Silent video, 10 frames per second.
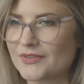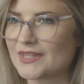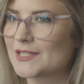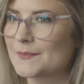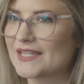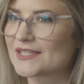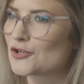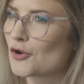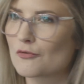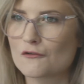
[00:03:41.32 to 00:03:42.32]
This means
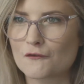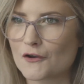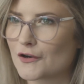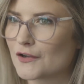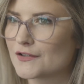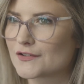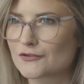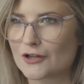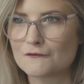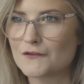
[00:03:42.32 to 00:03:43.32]
no more photos
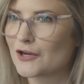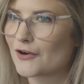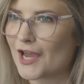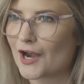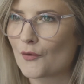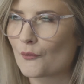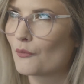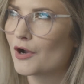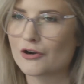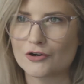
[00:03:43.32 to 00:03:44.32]
trying to figure out
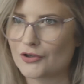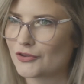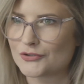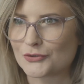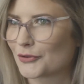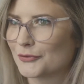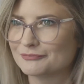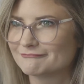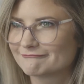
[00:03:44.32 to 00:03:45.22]
where on earth you took them.